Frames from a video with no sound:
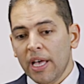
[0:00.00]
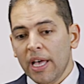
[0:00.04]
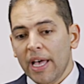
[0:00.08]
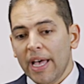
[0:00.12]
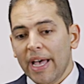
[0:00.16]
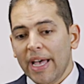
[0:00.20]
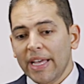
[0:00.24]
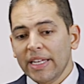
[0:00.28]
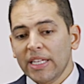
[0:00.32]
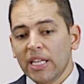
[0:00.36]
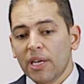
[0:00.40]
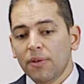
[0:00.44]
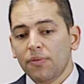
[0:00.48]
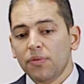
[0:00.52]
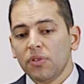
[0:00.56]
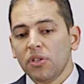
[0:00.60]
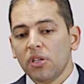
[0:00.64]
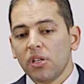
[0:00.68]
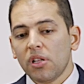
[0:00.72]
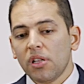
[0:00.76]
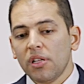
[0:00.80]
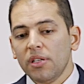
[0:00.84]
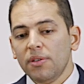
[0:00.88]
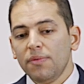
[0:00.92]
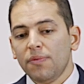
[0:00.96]
And
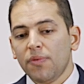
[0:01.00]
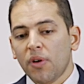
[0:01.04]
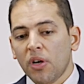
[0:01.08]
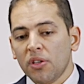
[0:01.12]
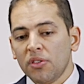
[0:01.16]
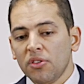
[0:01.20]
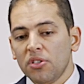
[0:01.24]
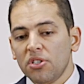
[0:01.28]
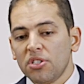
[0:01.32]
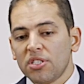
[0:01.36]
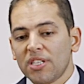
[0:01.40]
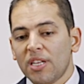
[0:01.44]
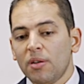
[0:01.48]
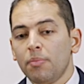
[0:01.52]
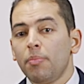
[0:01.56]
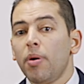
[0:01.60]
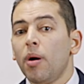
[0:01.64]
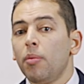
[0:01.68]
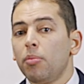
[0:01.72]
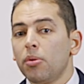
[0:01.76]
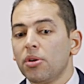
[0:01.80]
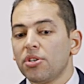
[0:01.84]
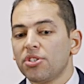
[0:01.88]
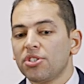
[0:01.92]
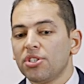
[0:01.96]
definitely funders and
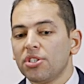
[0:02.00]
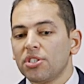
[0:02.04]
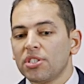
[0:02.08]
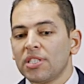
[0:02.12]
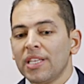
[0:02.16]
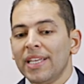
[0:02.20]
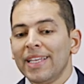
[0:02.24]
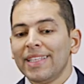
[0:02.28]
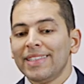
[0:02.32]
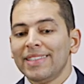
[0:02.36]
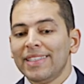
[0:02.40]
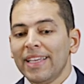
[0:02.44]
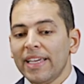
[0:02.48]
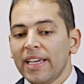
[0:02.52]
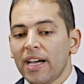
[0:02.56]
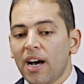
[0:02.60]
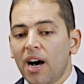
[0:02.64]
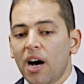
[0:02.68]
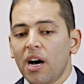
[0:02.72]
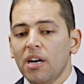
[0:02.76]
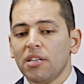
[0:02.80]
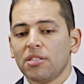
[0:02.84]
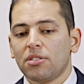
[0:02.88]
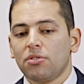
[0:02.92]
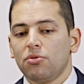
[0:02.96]
publishers, they
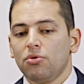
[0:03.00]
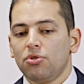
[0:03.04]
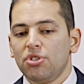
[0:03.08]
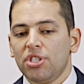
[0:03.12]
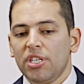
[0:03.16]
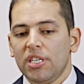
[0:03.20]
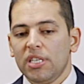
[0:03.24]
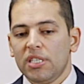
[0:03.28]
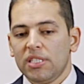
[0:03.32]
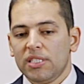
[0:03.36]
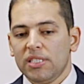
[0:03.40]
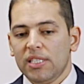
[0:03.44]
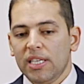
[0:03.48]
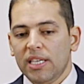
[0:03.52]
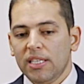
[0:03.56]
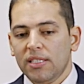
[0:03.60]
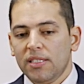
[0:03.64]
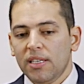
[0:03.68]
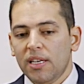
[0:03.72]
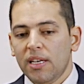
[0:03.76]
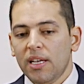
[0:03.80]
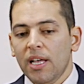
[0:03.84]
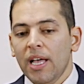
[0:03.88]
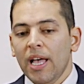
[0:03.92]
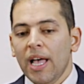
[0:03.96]
ask to share
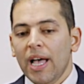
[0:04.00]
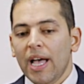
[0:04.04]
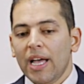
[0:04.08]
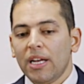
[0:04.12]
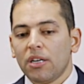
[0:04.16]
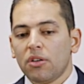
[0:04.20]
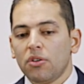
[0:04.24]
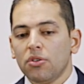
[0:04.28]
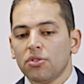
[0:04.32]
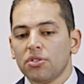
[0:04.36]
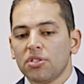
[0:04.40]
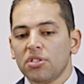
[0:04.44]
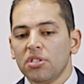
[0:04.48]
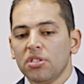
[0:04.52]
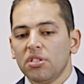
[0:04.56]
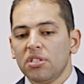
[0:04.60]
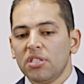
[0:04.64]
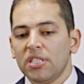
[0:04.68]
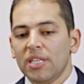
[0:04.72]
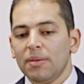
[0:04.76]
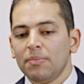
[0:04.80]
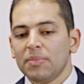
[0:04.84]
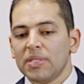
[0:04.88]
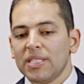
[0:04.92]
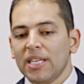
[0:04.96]
data and consider
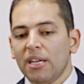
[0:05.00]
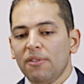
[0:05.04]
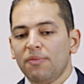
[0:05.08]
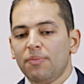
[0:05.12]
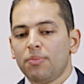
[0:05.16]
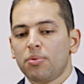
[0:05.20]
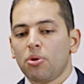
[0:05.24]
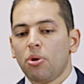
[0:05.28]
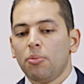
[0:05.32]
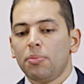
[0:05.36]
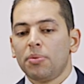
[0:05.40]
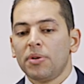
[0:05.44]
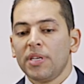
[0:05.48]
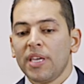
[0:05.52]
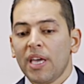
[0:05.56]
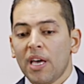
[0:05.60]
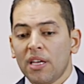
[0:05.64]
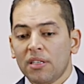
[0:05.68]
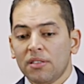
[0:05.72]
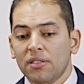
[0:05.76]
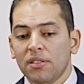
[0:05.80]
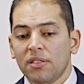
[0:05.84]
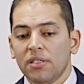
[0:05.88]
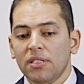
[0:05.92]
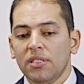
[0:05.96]
themselves
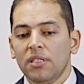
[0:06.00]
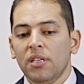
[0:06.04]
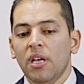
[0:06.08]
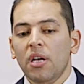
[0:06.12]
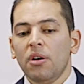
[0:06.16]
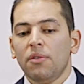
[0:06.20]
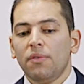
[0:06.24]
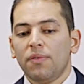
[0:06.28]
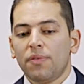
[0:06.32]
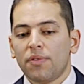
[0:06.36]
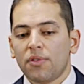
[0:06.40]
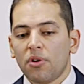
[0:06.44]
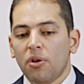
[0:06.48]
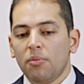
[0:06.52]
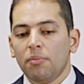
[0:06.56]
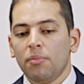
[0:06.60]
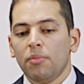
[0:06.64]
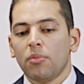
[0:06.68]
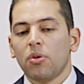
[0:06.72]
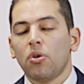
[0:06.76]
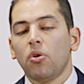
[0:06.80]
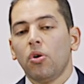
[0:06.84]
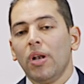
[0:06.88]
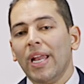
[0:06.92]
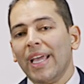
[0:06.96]
proprietary from
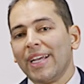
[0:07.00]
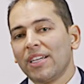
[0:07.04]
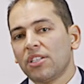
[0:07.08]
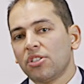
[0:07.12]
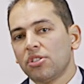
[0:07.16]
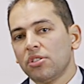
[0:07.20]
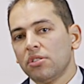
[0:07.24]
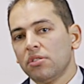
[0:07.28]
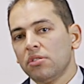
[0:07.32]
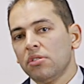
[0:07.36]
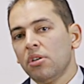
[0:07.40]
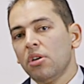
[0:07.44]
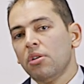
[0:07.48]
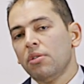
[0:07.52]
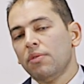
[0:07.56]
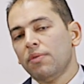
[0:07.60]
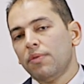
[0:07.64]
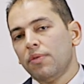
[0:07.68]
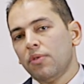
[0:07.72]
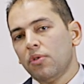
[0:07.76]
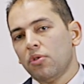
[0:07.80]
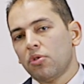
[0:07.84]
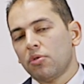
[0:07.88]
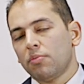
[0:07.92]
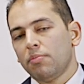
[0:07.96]
collection
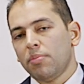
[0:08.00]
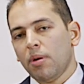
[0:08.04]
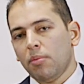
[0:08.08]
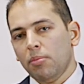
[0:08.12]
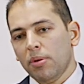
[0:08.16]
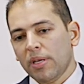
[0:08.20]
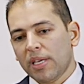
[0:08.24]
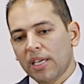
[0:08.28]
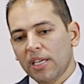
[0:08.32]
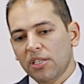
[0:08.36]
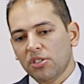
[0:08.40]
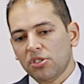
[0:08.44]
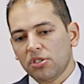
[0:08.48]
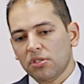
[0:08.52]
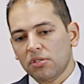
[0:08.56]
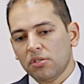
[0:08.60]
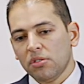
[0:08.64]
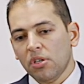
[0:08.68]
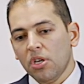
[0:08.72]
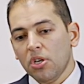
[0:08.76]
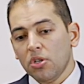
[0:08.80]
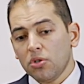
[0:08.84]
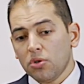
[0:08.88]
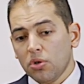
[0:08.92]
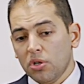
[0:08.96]
for publication.
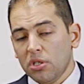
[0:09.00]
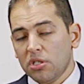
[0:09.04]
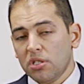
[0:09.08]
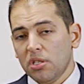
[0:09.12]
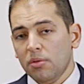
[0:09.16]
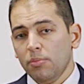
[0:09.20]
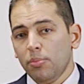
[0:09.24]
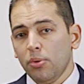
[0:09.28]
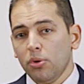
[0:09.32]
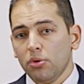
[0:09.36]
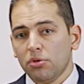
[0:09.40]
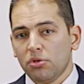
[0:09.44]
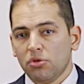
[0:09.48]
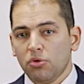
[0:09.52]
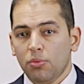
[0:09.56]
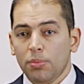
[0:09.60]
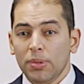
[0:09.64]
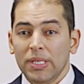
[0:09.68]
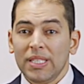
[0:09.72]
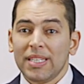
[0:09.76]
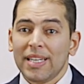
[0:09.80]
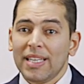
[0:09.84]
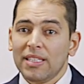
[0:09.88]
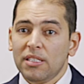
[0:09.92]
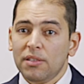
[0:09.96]
So it's important to be
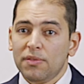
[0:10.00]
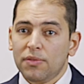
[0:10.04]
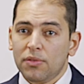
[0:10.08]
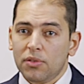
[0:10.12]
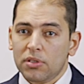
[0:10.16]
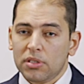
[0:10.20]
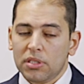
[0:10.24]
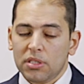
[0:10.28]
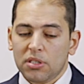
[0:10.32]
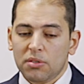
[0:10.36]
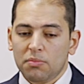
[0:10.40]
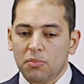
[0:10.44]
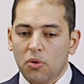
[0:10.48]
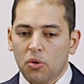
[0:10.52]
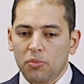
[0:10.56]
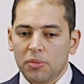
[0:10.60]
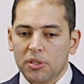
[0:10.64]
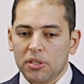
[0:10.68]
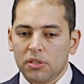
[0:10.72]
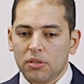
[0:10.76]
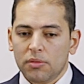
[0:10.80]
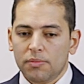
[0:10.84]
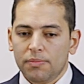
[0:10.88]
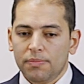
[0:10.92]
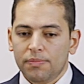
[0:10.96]
ready for this moment.